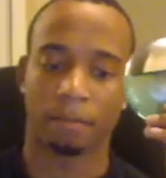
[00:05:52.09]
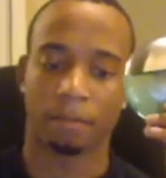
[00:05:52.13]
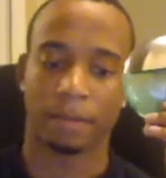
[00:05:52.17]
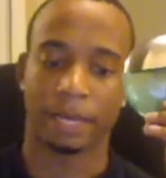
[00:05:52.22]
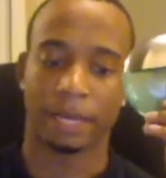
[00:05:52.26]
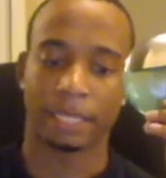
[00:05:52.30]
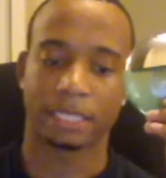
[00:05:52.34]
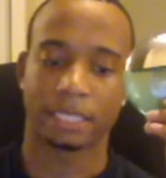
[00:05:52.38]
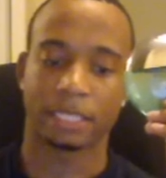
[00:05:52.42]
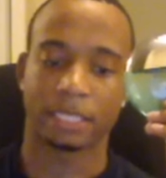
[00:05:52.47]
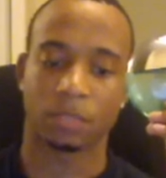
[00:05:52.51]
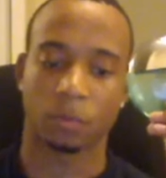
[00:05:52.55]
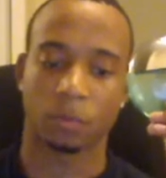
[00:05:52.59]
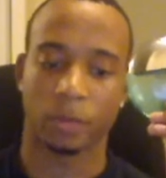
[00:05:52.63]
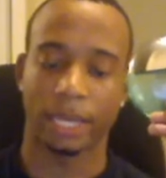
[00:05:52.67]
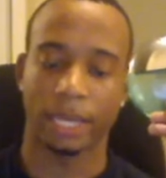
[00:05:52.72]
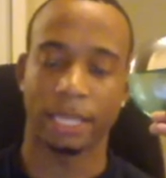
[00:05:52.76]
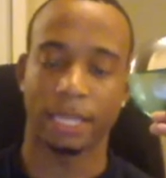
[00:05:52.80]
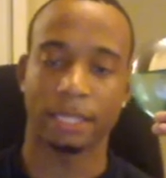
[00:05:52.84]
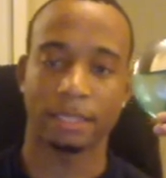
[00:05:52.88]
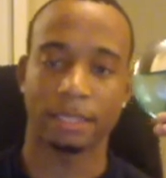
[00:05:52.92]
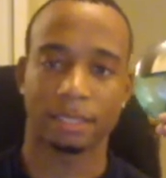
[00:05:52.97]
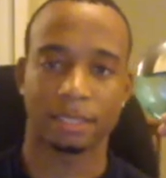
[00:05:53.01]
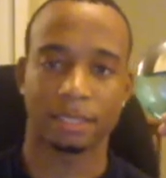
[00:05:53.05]
It's
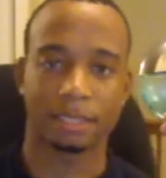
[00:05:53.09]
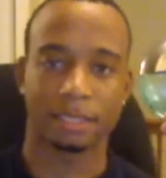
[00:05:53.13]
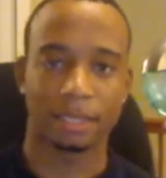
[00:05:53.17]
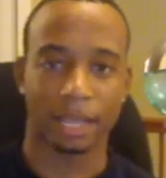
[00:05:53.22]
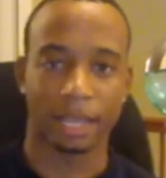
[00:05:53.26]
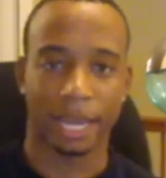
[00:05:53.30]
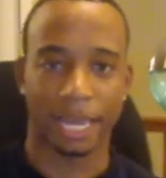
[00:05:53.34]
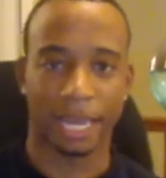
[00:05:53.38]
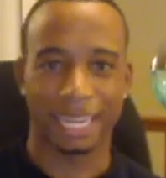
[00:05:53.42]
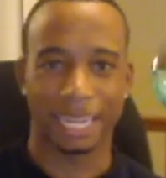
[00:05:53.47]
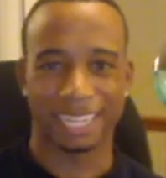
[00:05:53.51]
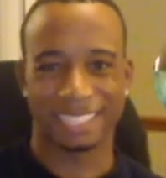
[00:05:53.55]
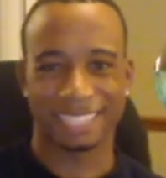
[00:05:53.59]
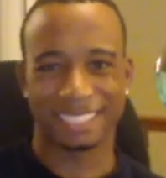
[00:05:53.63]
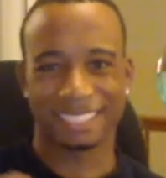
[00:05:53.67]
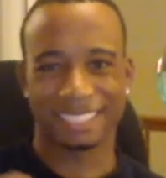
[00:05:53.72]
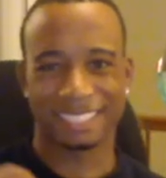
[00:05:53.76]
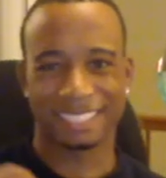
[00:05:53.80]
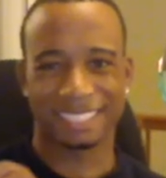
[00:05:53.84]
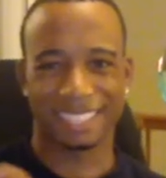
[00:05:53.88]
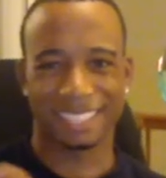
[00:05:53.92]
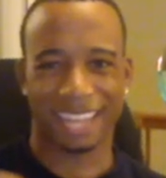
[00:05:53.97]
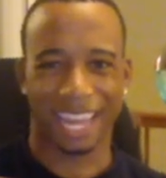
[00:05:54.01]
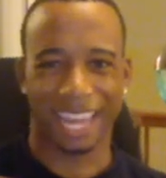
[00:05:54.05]
sweet and it's
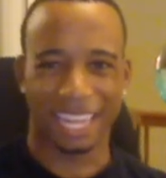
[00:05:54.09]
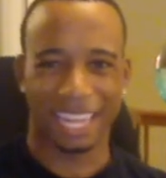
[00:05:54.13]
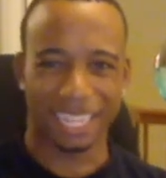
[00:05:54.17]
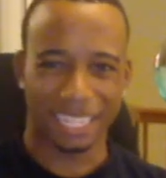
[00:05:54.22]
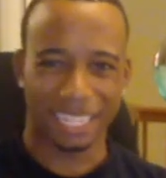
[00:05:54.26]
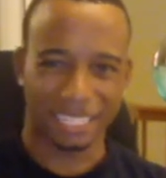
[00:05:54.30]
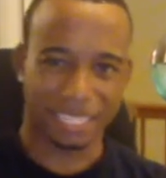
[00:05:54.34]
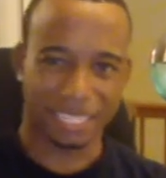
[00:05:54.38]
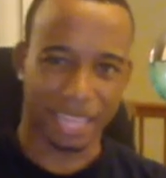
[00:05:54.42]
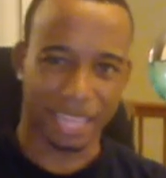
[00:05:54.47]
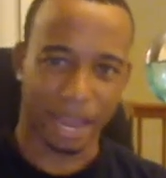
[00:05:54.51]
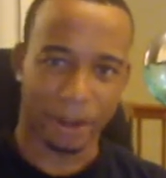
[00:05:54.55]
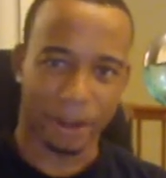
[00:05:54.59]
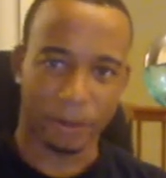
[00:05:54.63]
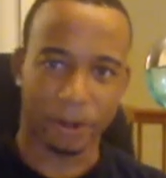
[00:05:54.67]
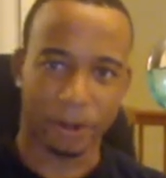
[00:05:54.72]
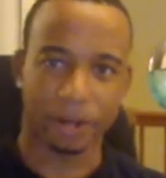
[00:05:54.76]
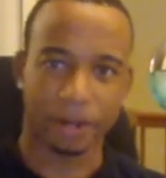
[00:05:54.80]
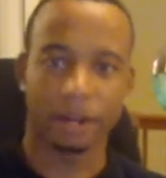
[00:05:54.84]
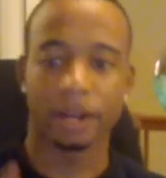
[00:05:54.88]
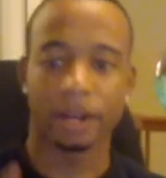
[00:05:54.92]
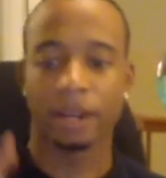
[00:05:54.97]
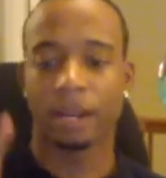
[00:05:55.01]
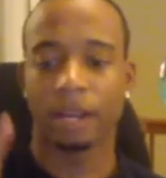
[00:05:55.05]
slightly sour.
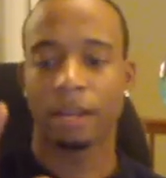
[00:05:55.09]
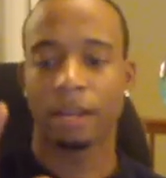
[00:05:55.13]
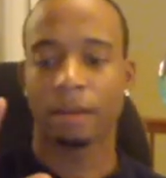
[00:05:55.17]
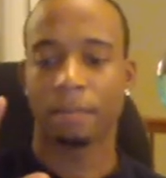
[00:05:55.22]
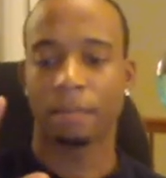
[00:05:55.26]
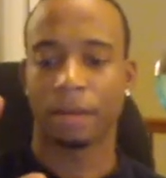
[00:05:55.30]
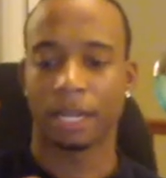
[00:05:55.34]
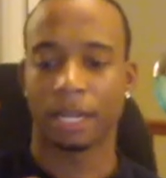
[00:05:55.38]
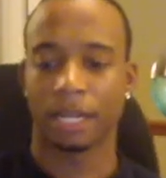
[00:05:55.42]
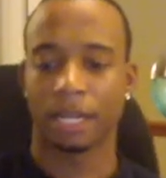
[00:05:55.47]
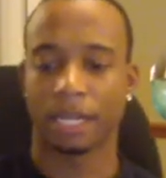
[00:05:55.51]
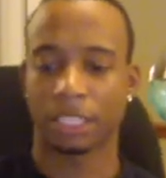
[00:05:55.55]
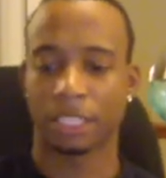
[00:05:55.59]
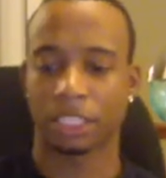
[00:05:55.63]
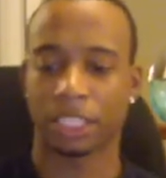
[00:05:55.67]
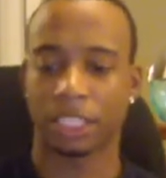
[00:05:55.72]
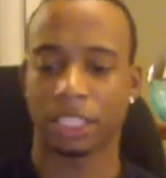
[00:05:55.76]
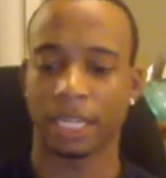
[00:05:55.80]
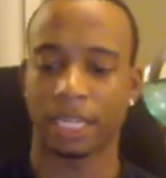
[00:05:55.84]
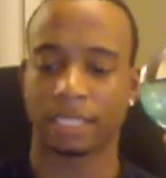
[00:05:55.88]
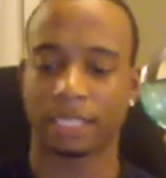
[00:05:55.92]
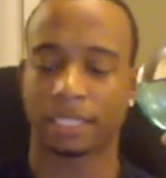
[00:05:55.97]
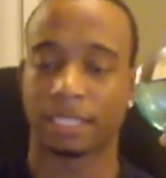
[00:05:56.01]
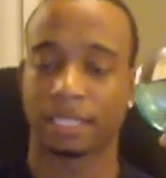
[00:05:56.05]
But let's
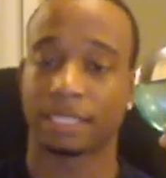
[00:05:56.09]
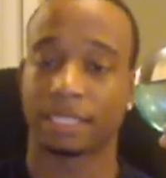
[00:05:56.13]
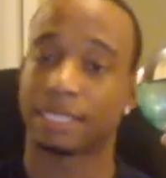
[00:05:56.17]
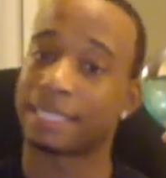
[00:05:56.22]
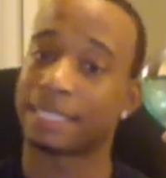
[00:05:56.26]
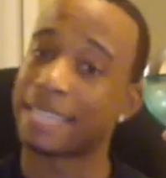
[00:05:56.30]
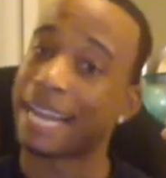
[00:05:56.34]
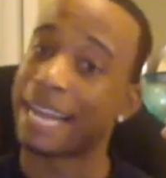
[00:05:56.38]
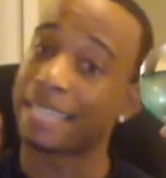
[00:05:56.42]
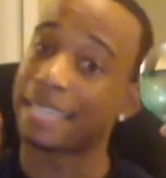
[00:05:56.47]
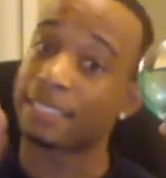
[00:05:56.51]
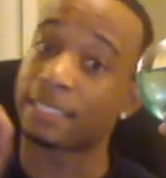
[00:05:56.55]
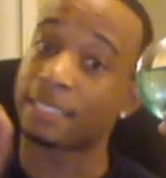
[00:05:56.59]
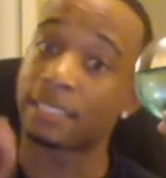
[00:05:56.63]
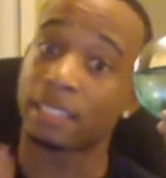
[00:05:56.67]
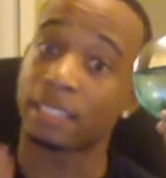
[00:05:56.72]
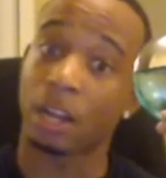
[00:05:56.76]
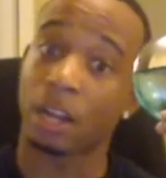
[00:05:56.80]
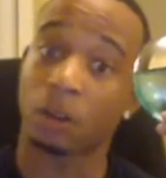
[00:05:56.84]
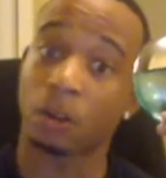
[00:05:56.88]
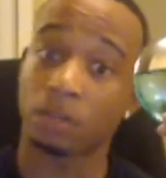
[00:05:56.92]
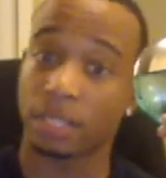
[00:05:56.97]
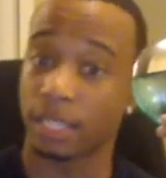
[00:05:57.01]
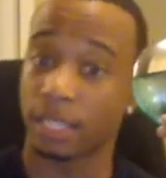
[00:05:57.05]
change this. It's not
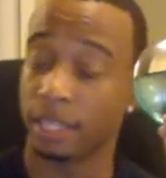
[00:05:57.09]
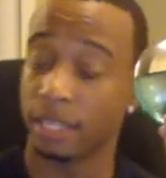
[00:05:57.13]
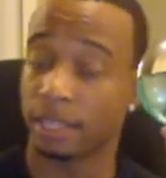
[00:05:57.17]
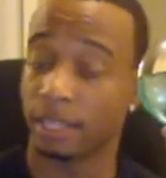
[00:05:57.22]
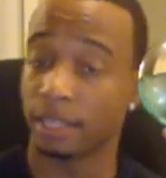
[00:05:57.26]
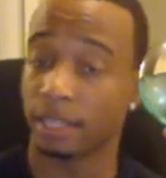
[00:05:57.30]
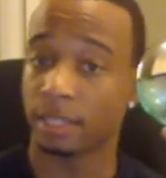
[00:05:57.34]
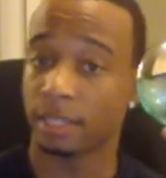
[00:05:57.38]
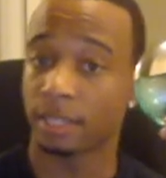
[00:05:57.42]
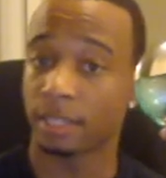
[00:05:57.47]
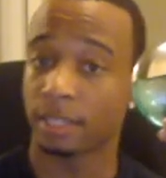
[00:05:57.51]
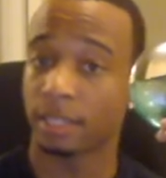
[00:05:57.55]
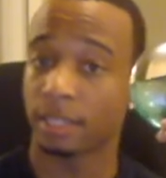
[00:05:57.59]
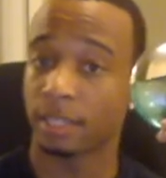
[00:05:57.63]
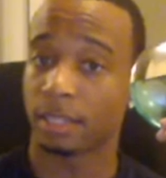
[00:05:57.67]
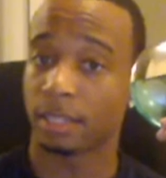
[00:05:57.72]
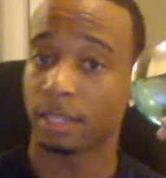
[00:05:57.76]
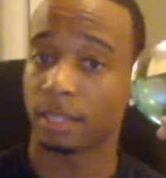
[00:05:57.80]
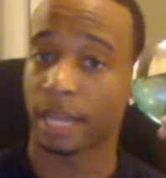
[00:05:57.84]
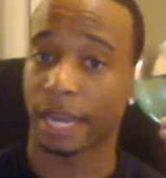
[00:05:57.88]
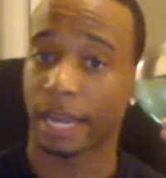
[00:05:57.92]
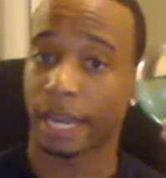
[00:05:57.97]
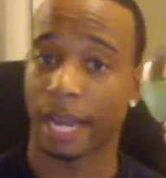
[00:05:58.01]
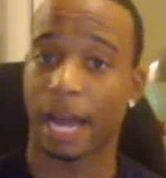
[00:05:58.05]
salty
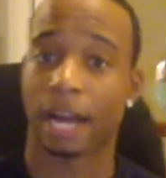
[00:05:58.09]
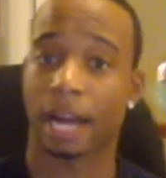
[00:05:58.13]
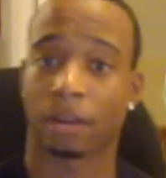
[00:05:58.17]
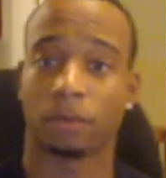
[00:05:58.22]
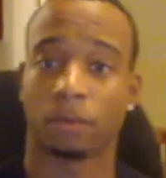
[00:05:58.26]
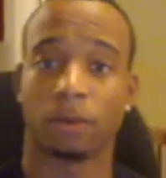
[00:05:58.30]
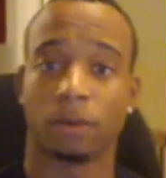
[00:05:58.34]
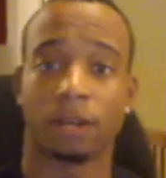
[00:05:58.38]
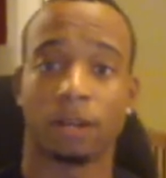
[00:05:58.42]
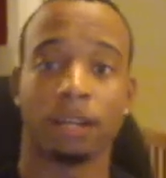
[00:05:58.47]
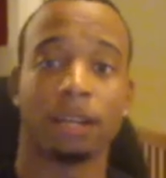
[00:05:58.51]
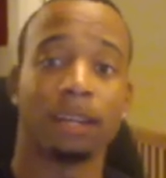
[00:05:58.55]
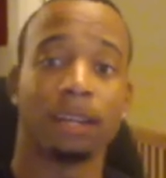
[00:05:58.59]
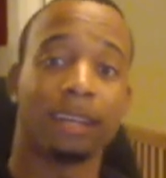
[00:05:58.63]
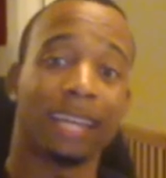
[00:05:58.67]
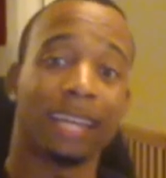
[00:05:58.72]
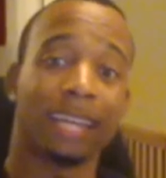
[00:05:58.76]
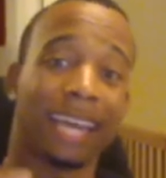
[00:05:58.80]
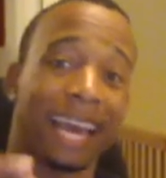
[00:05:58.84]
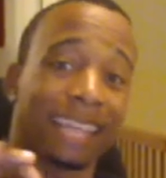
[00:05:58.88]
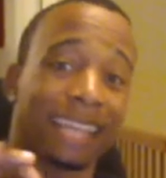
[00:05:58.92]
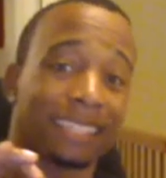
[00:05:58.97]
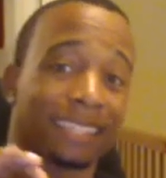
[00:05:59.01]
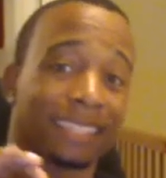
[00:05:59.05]
like Aqua.
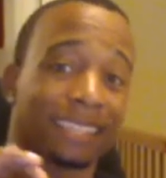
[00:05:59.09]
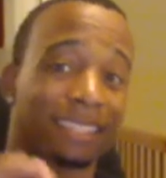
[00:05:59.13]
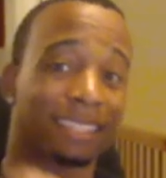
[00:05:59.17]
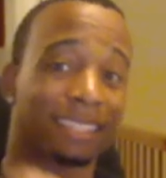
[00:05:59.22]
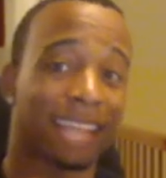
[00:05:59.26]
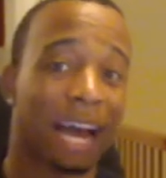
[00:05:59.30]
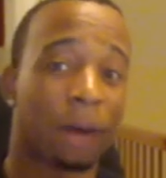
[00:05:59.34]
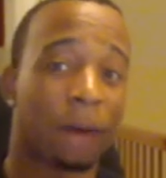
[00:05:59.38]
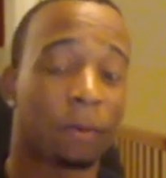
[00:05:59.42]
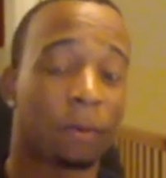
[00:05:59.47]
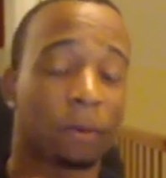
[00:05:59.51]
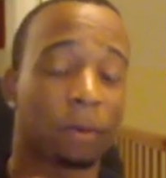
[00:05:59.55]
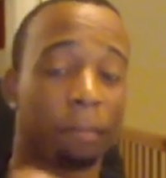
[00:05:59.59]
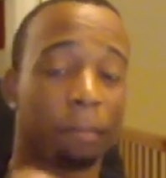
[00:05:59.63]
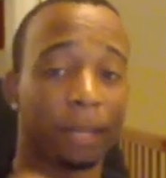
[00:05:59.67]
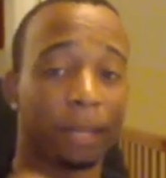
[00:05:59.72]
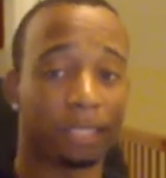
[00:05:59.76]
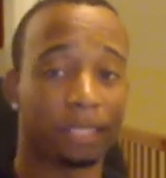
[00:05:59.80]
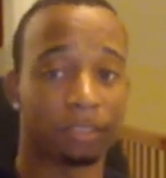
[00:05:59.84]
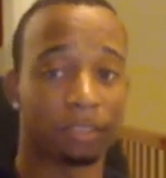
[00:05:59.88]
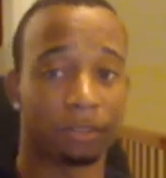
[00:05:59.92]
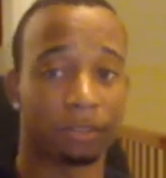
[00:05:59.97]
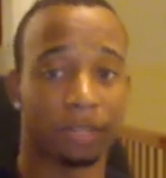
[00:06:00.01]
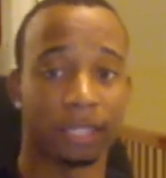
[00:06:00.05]
It has a sour
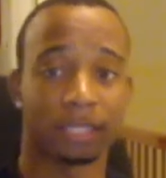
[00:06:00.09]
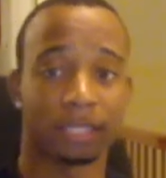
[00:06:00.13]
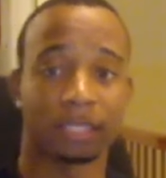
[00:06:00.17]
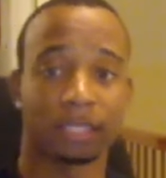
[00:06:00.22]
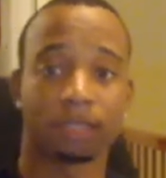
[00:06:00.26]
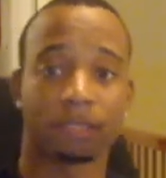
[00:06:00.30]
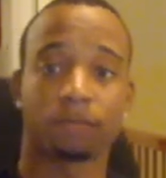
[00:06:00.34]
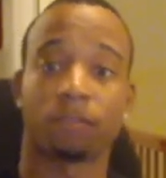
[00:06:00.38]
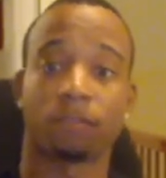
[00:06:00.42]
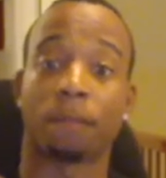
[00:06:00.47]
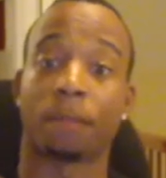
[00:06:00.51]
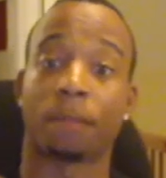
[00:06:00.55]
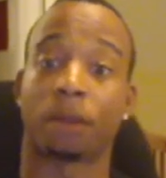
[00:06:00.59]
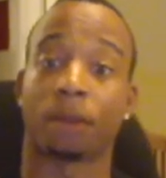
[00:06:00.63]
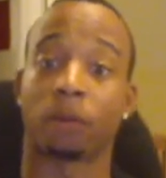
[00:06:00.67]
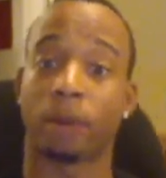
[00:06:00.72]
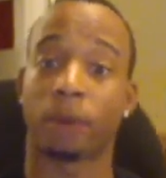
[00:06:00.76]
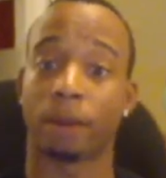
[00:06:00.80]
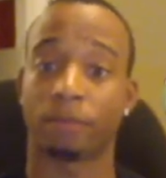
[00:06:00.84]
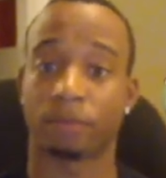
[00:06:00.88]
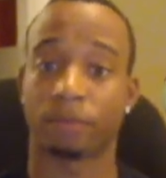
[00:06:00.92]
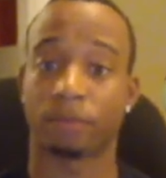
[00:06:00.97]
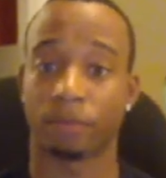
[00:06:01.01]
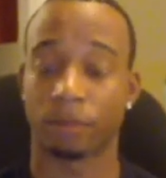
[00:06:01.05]
bitterness from the
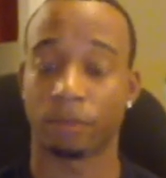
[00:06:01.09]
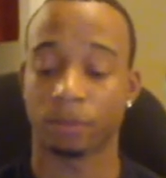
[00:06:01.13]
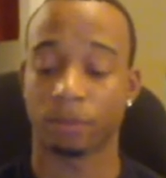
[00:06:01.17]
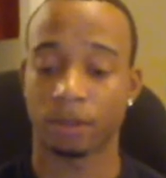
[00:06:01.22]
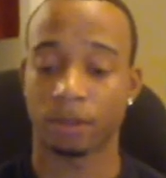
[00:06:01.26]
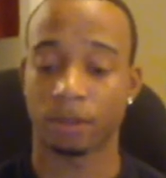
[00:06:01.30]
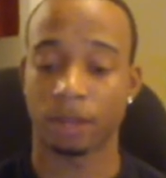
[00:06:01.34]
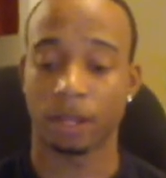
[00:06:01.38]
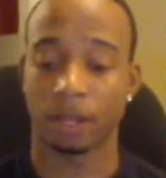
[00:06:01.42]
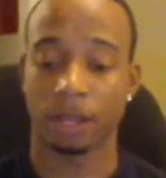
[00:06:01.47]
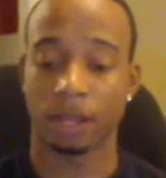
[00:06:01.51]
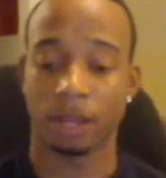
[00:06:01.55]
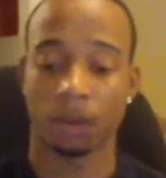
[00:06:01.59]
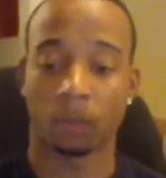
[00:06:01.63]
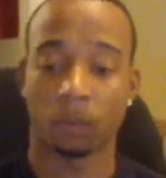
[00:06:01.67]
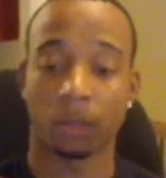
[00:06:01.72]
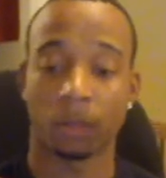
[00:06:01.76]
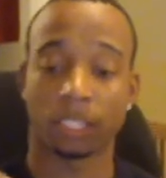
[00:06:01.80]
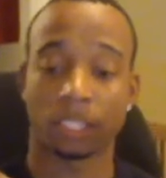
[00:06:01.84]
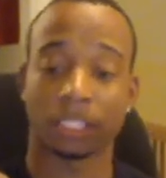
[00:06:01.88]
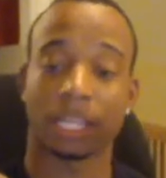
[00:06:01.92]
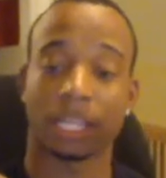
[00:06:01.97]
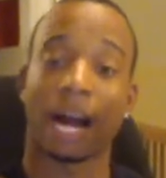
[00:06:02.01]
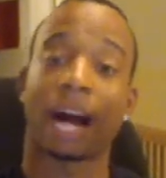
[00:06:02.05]
grapefruit,
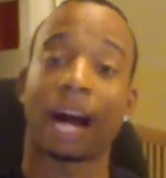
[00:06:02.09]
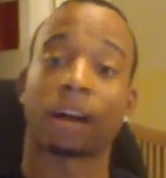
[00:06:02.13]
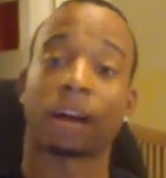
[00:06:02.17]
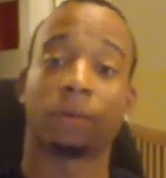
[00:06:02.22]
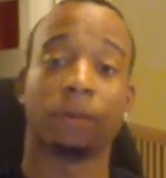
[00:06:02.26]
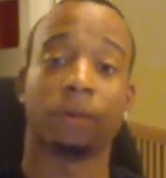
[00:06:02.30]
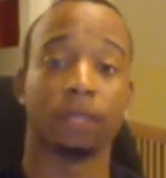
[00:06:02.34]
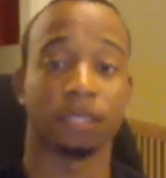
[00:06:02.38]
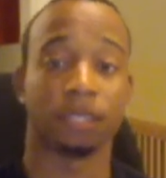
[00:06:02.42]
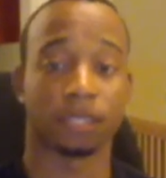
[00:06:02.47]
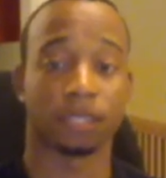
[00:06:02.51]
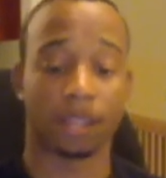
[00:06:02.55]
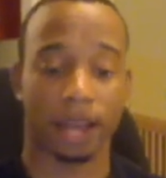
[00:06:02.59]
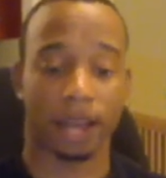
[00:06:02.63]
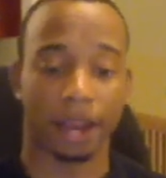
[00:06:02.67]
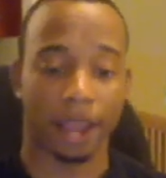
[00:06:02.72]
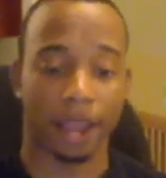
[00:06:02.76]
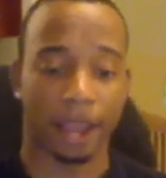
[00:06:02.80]
which Aqua does not